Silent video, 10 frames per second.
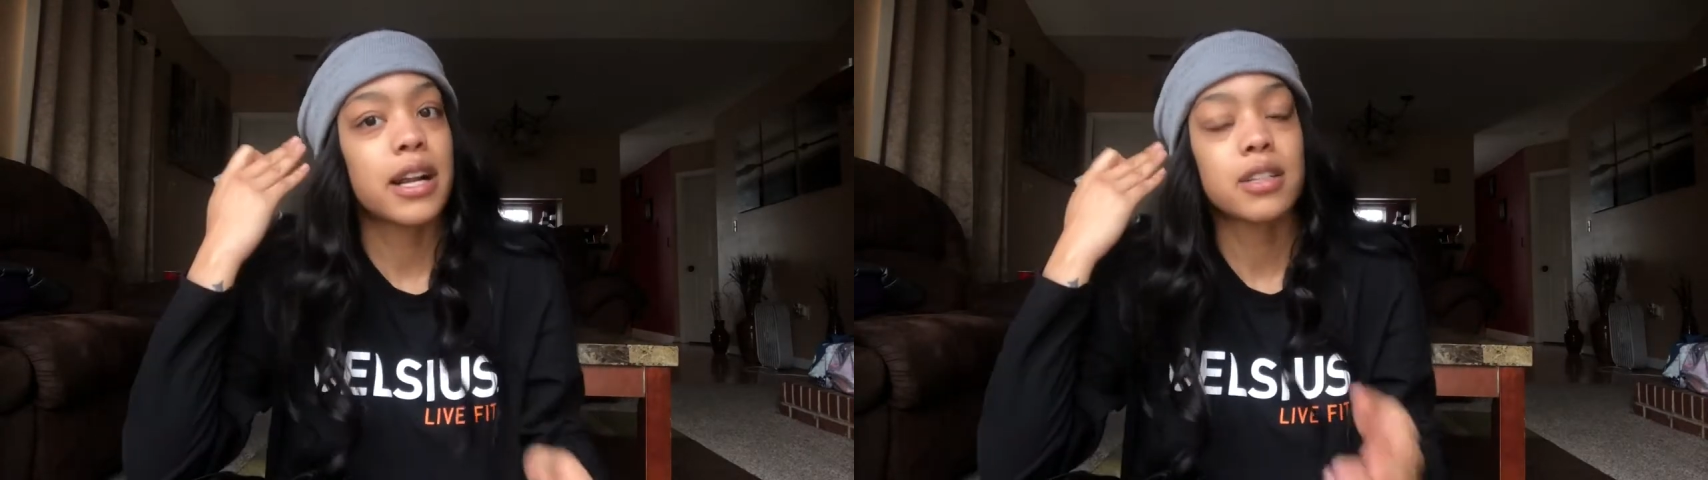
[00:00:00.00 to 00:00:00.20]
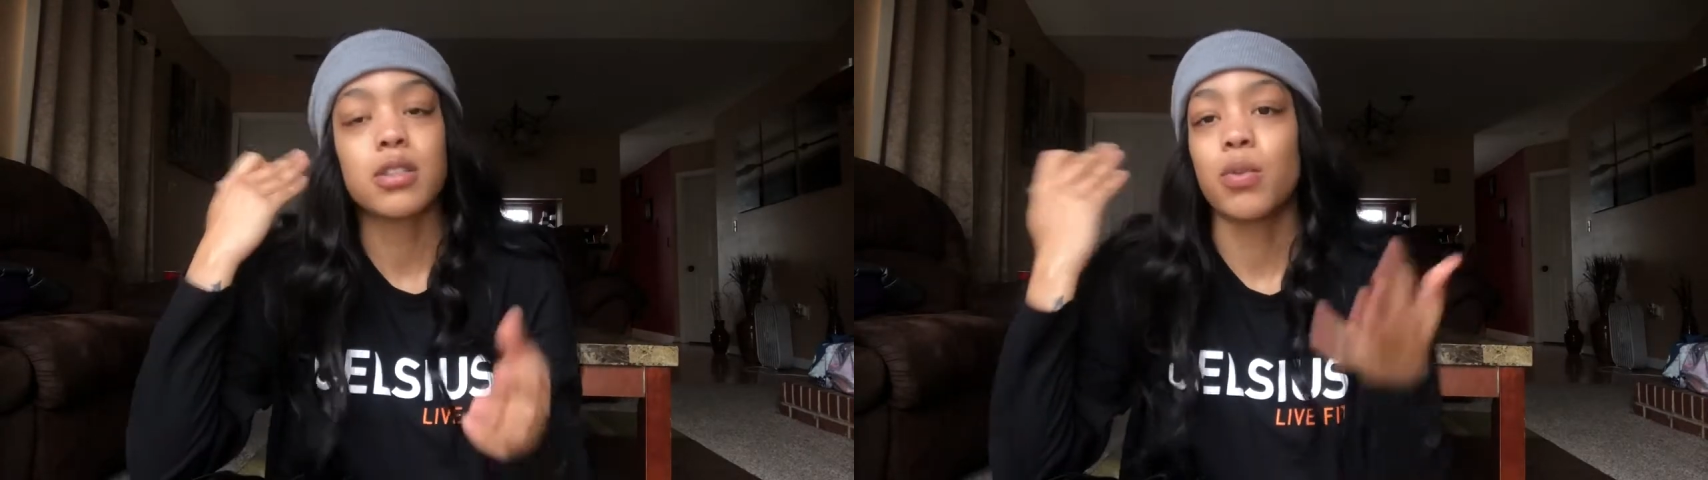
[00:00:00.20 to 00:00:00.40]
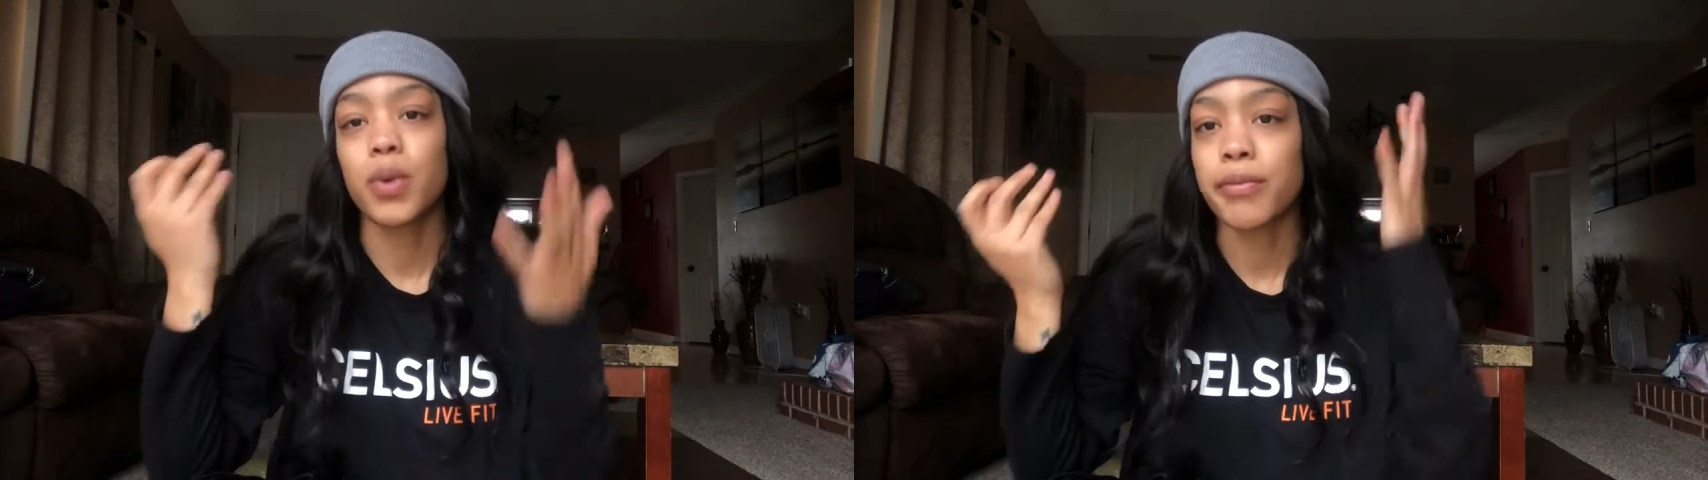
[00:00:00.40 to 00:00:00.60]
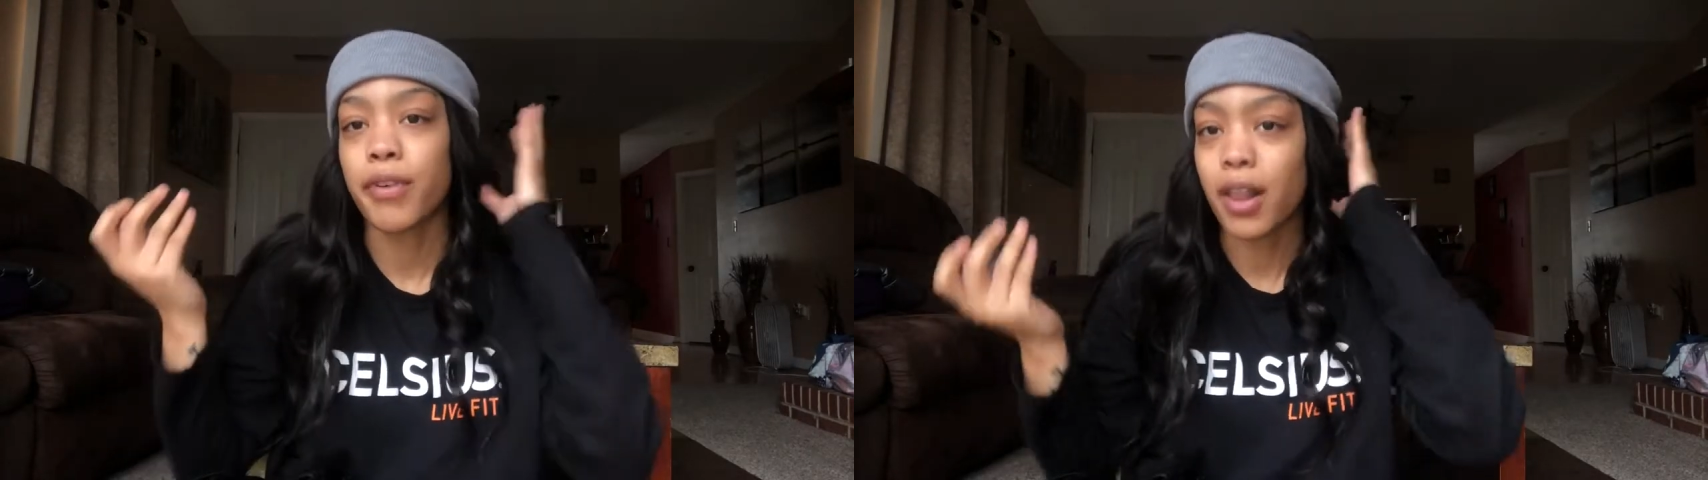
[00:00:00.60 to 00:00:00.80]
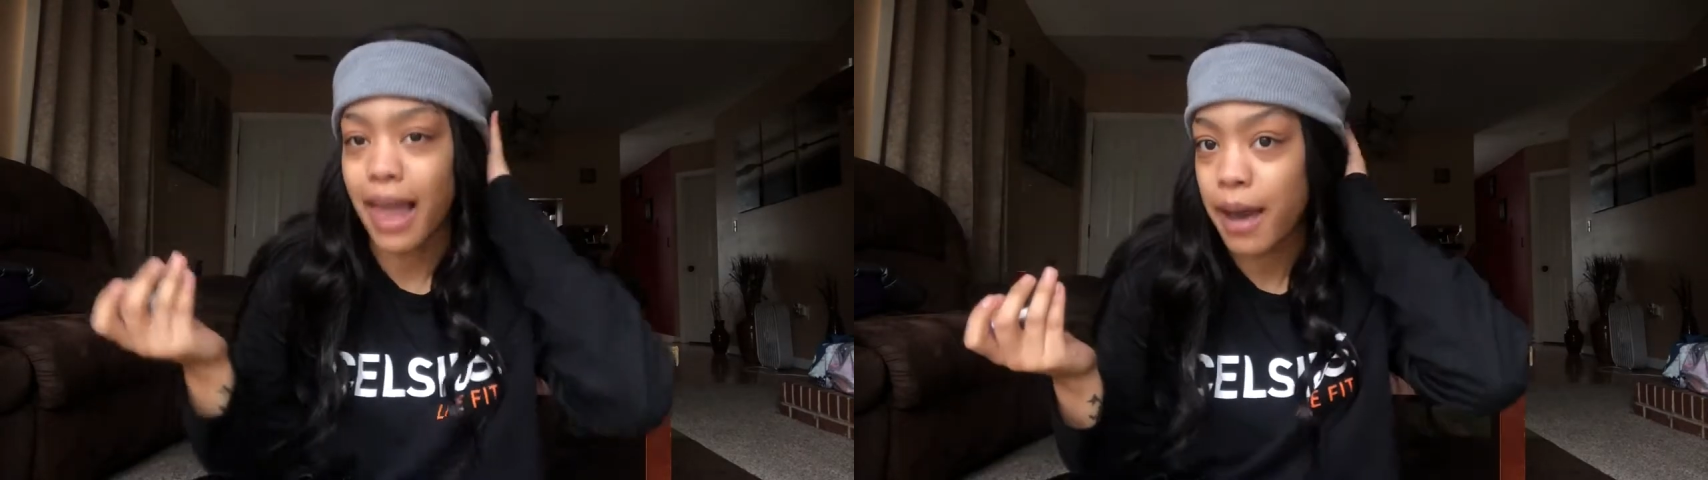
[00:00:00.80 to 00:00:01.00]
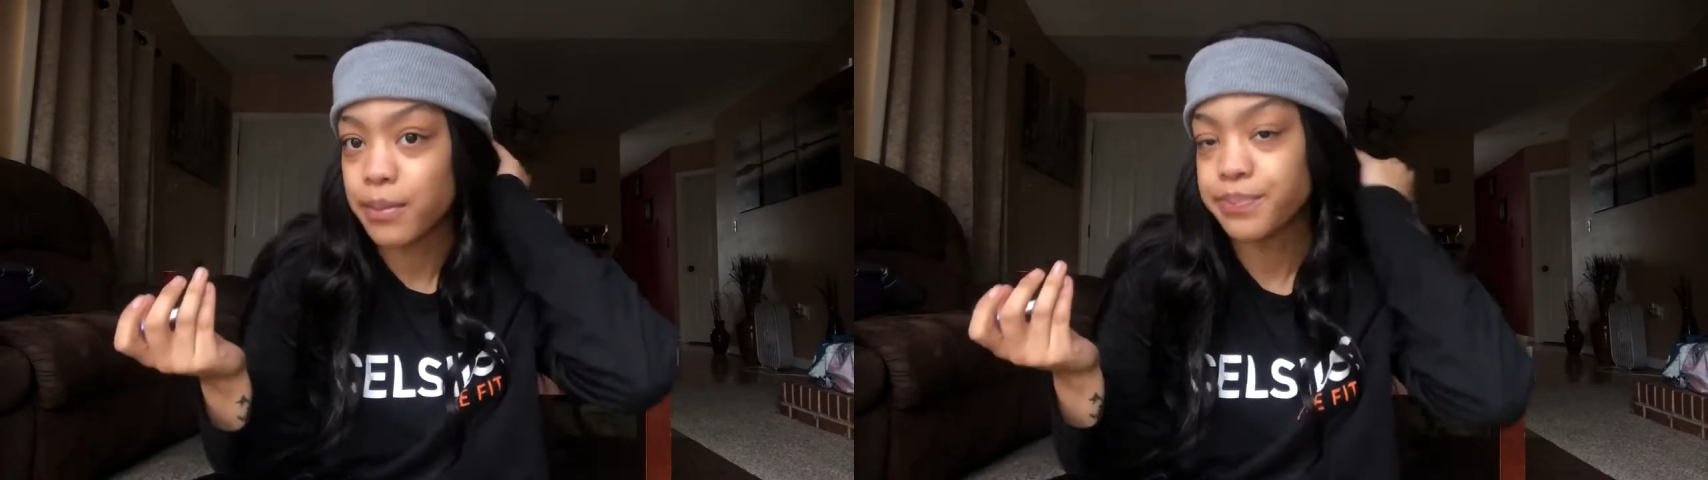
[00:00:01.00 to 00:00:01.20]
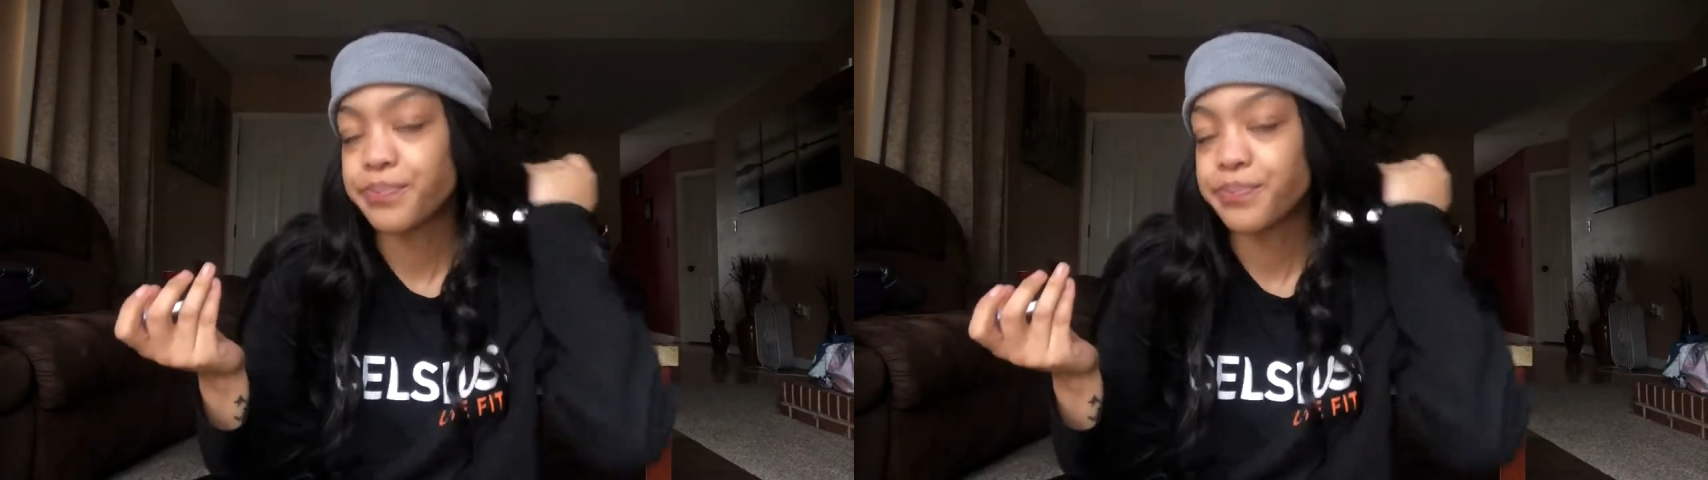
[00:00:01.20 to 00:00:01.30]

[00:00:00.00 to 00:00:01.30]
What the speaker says: there so it wouldn't fall out.